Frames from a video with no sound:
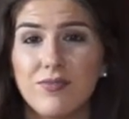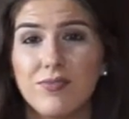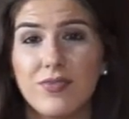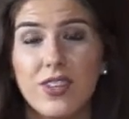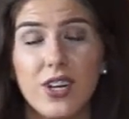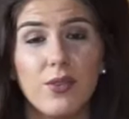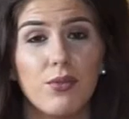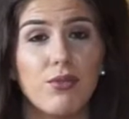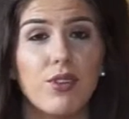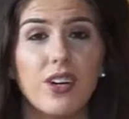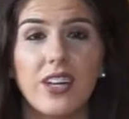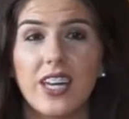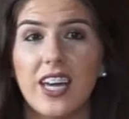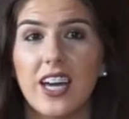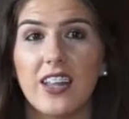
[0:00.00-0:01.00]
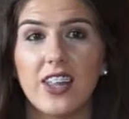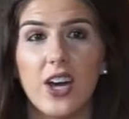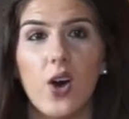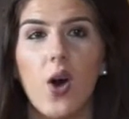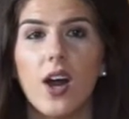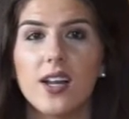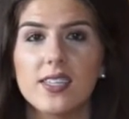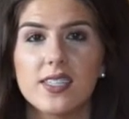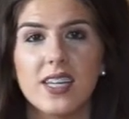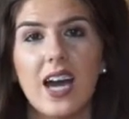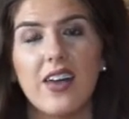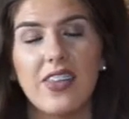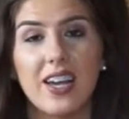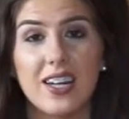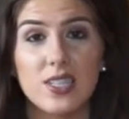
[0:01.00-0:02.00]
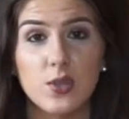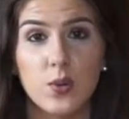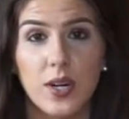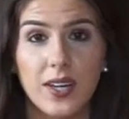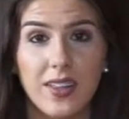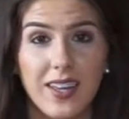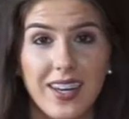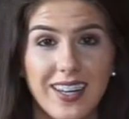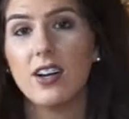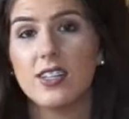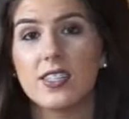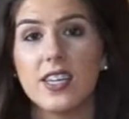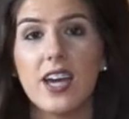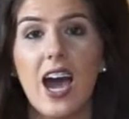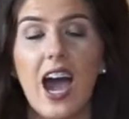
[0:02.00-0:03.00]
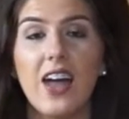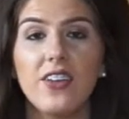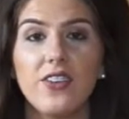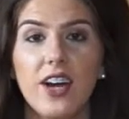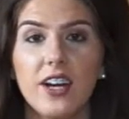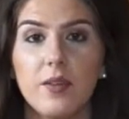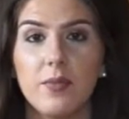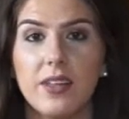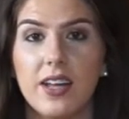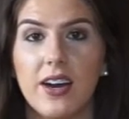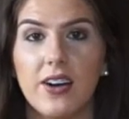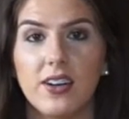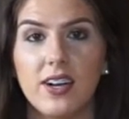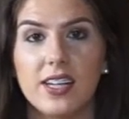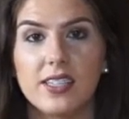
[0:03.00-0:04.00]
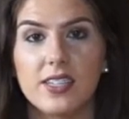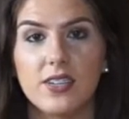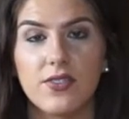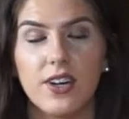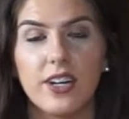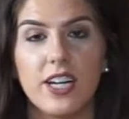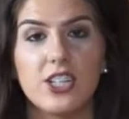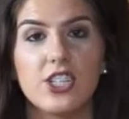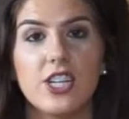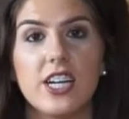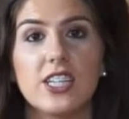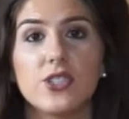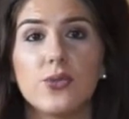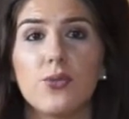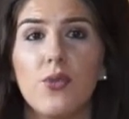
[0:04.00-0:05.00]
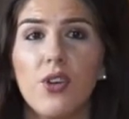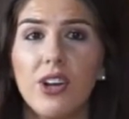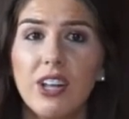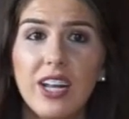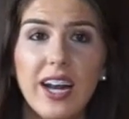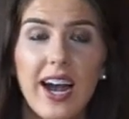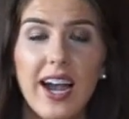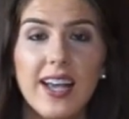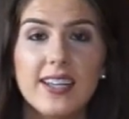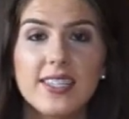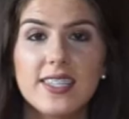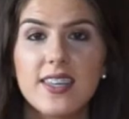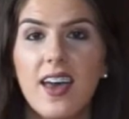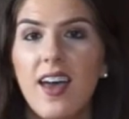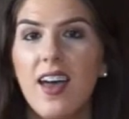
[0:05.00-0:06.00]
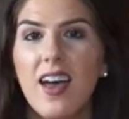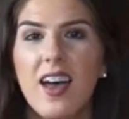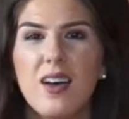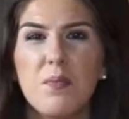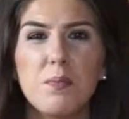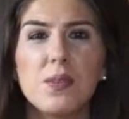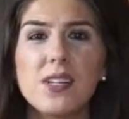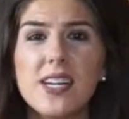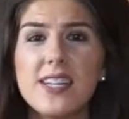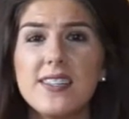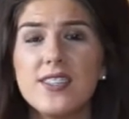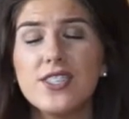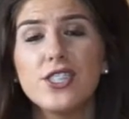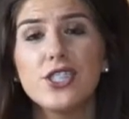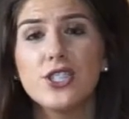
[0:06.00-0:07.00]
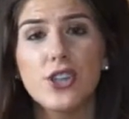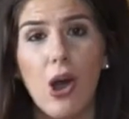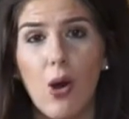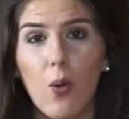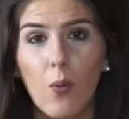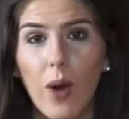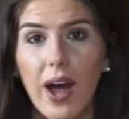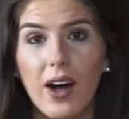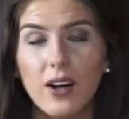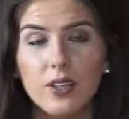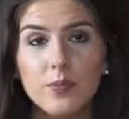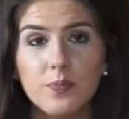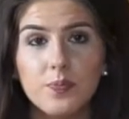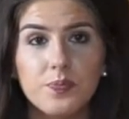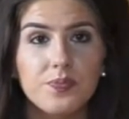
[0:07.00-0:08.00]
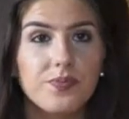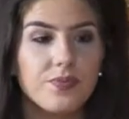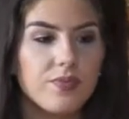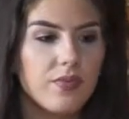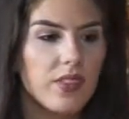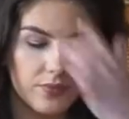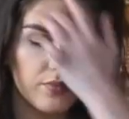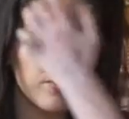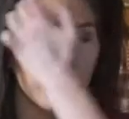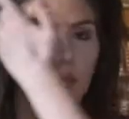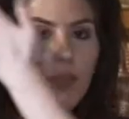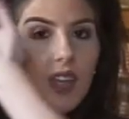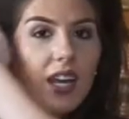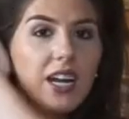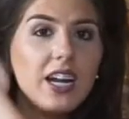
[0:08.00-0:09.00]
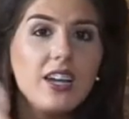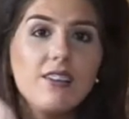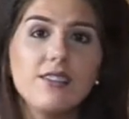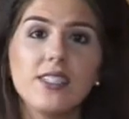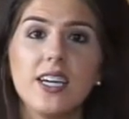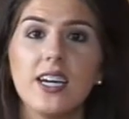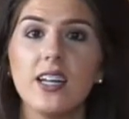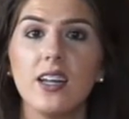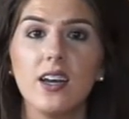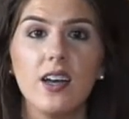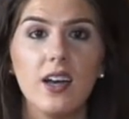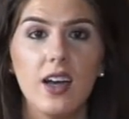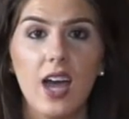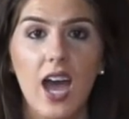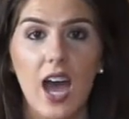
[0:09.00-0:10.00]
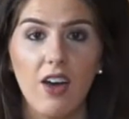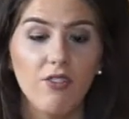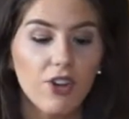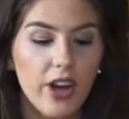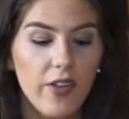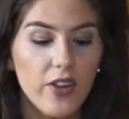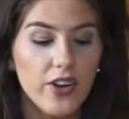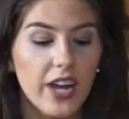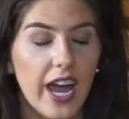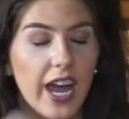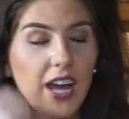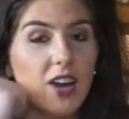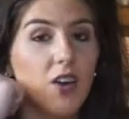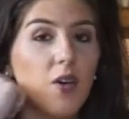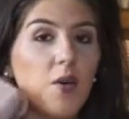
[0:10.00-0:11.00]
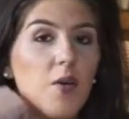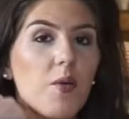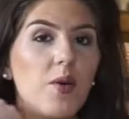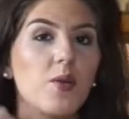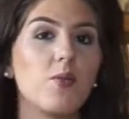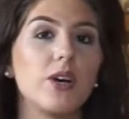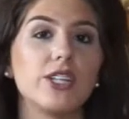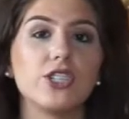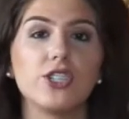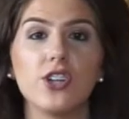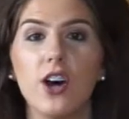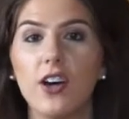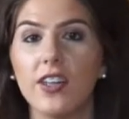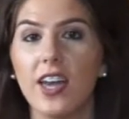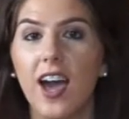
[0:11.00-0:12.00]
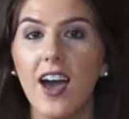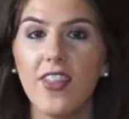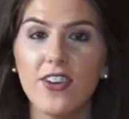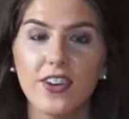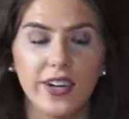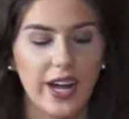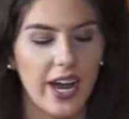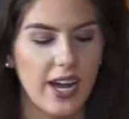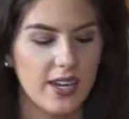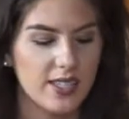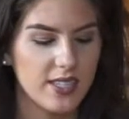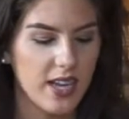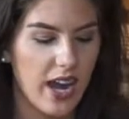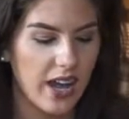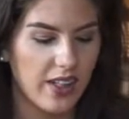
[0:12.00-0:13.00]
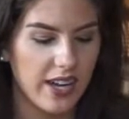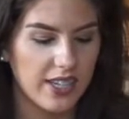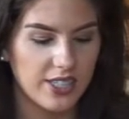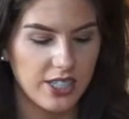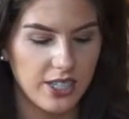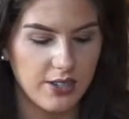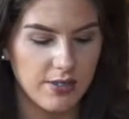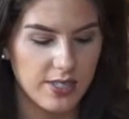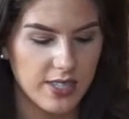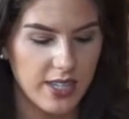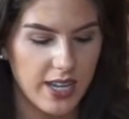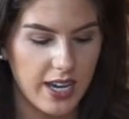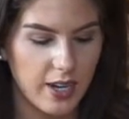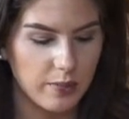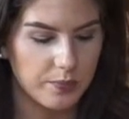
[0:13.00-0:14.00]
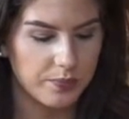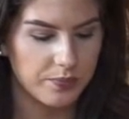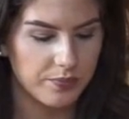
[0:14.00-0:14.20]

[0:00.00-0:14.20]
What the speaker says: They're really good though, honestly. I think it's worth it. Honestly, highly recommend the Hourglass Stick Foundation. It's really nice, blends so well, and I use it every other day, which on the other days, I like to use the,